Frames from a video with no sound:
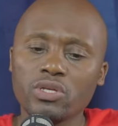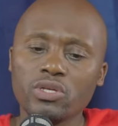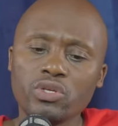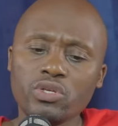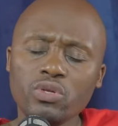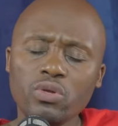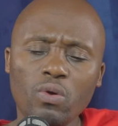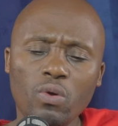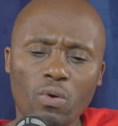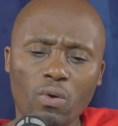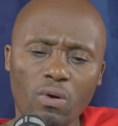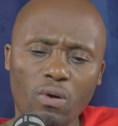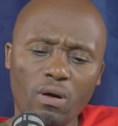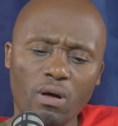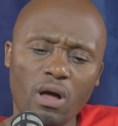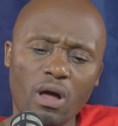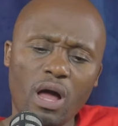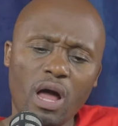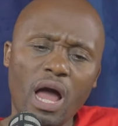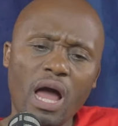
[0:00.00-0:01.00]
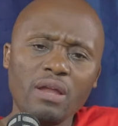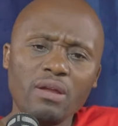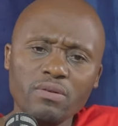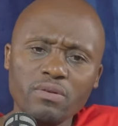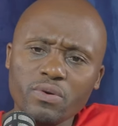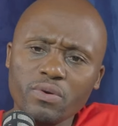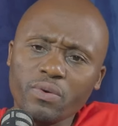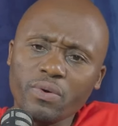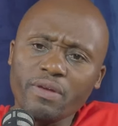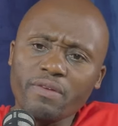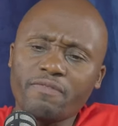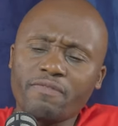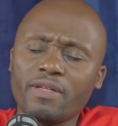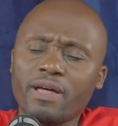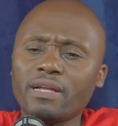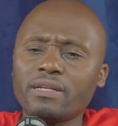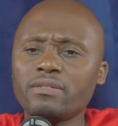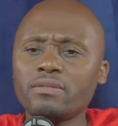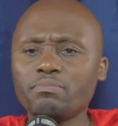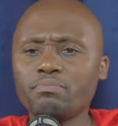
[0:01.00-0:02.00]
So I don't know if
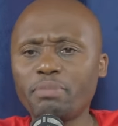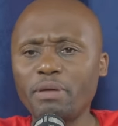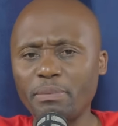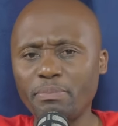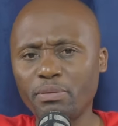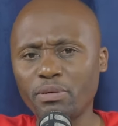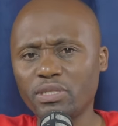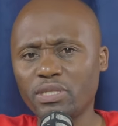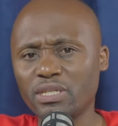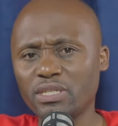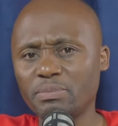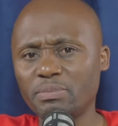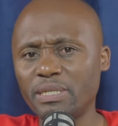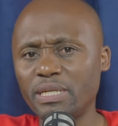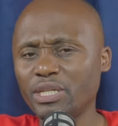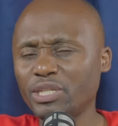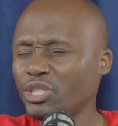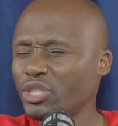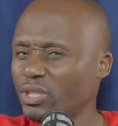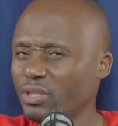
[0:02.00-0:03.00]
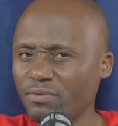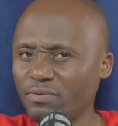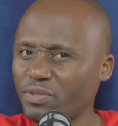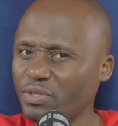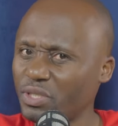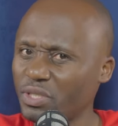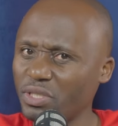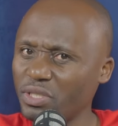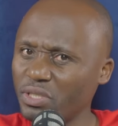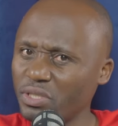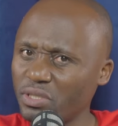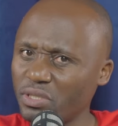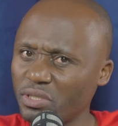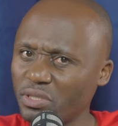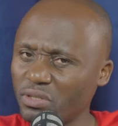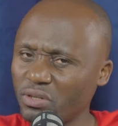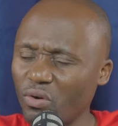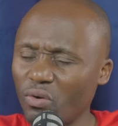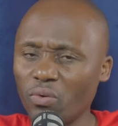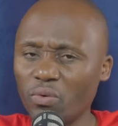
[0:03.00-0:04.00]
that purpose has been achieved
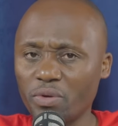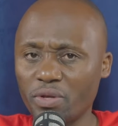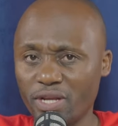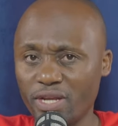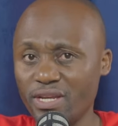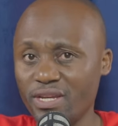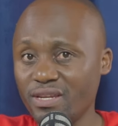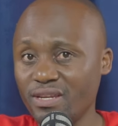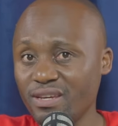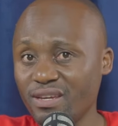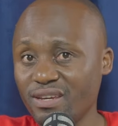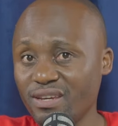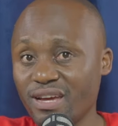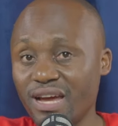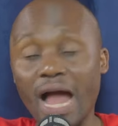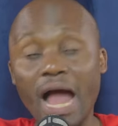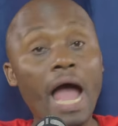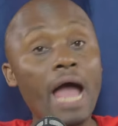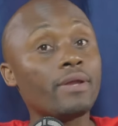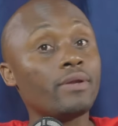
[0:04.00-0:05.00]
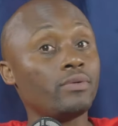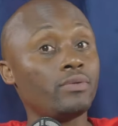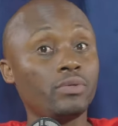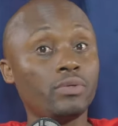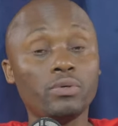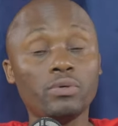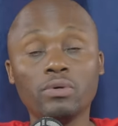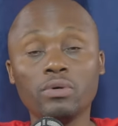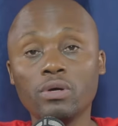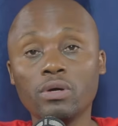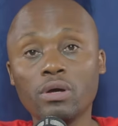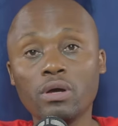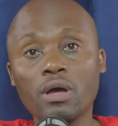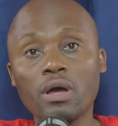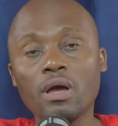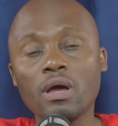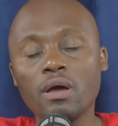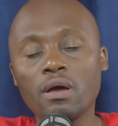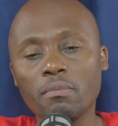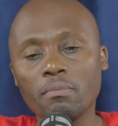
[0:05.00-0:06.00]
already. I don't know.
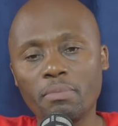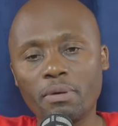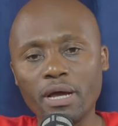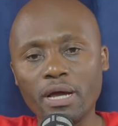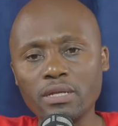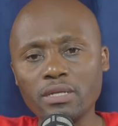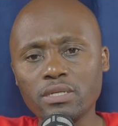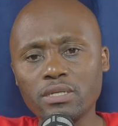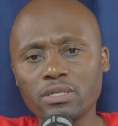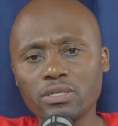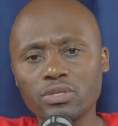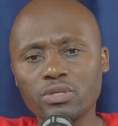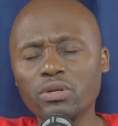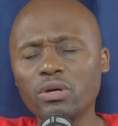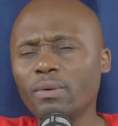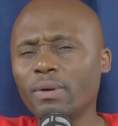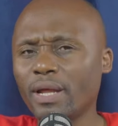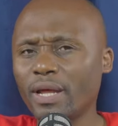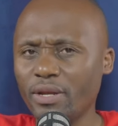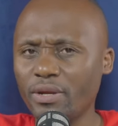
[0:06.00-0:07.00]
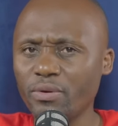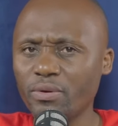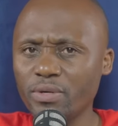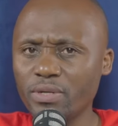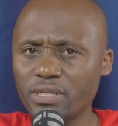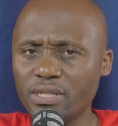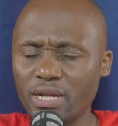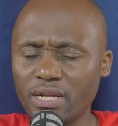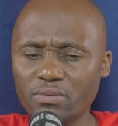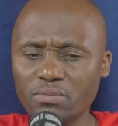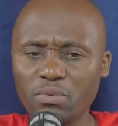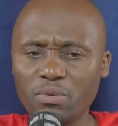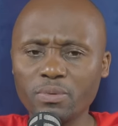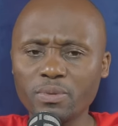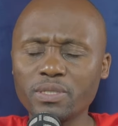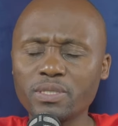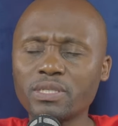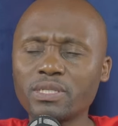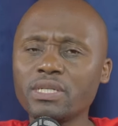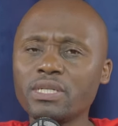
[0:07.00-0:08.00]
But you know what I know is that we
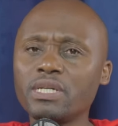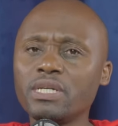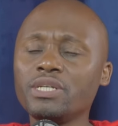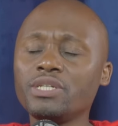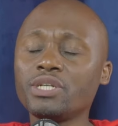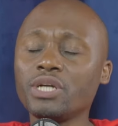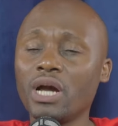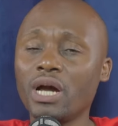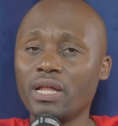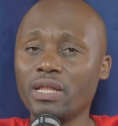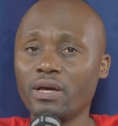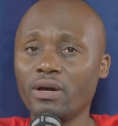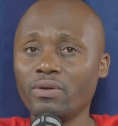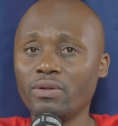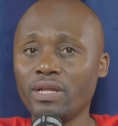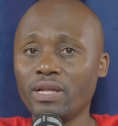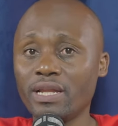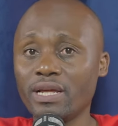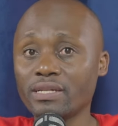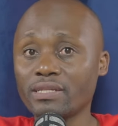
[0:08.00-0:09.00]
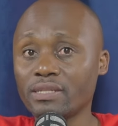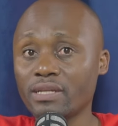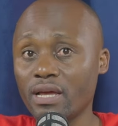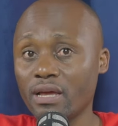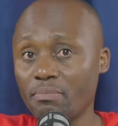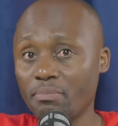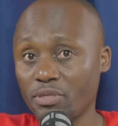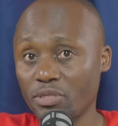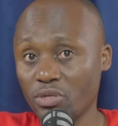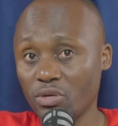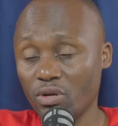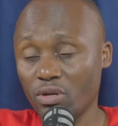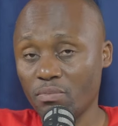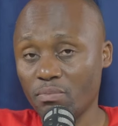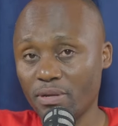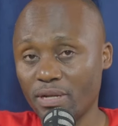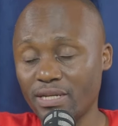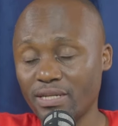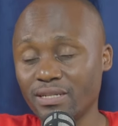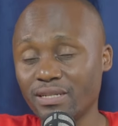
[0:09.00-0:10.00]
will see each other on the next episode.
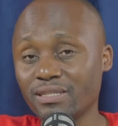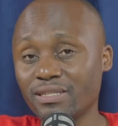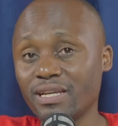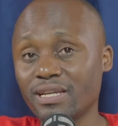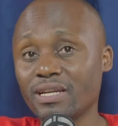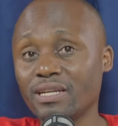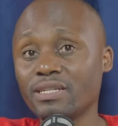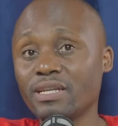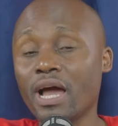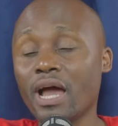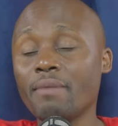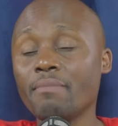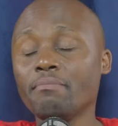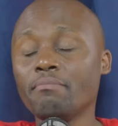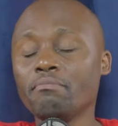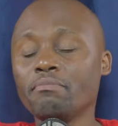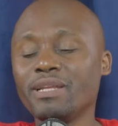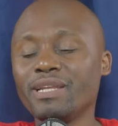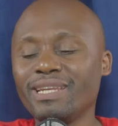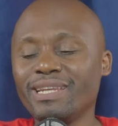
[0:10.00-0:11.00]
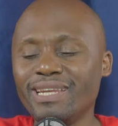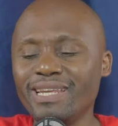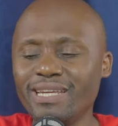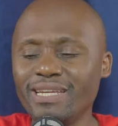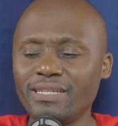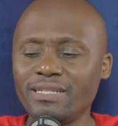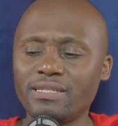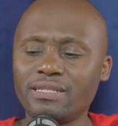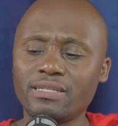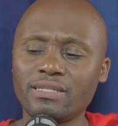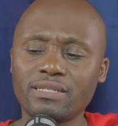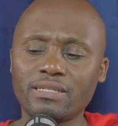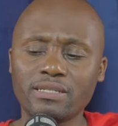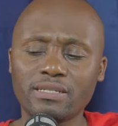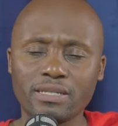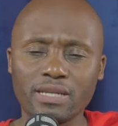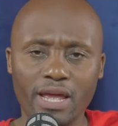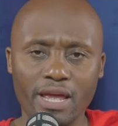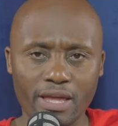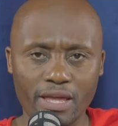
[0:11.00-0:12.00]
But until such a time, please
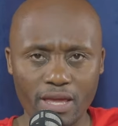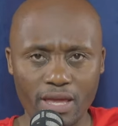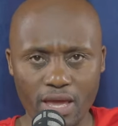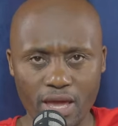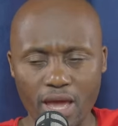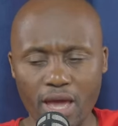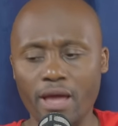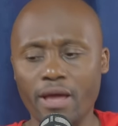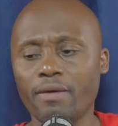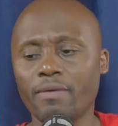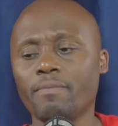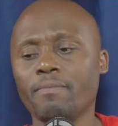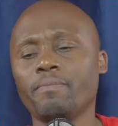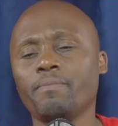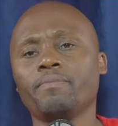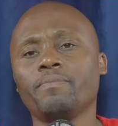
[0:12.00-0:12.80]
take care.